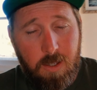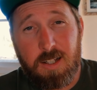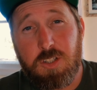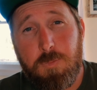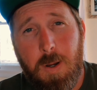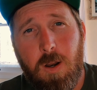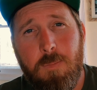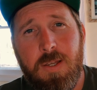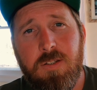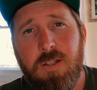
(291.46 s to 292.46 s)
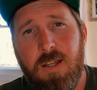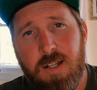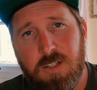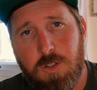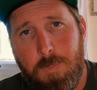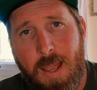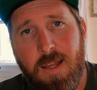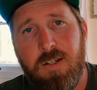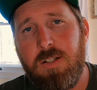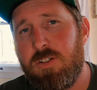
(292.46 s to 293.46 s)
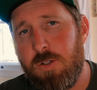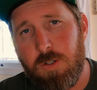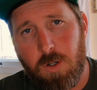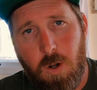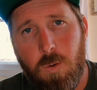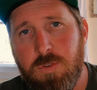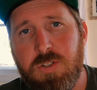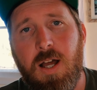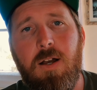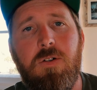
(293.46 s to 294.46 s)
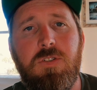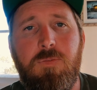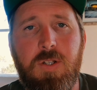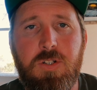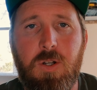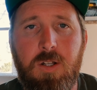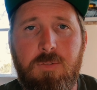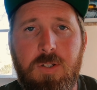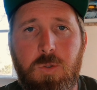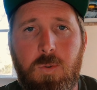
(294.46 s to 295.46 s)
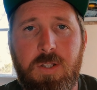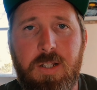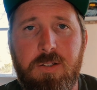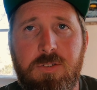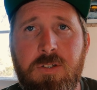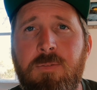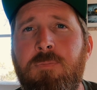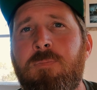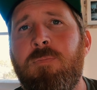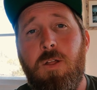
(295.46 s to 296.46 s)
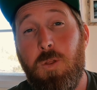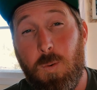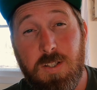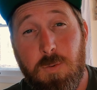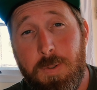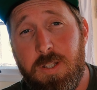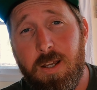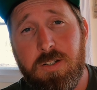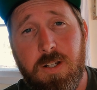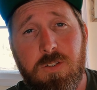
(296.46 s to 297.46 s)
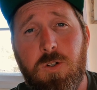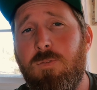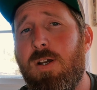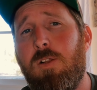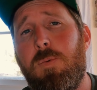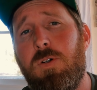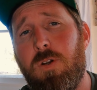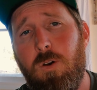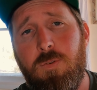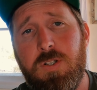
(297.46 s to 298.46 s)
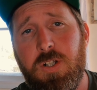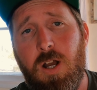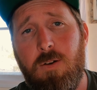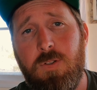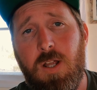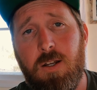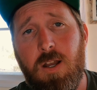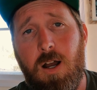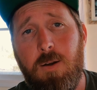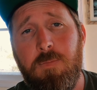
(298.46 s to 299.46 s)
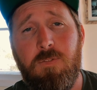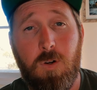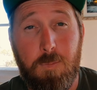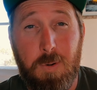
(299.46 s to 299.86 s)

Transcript: experiment and expand into your own style to fit your individual needs. The recipe text sheets are available at gofishingoften.com for a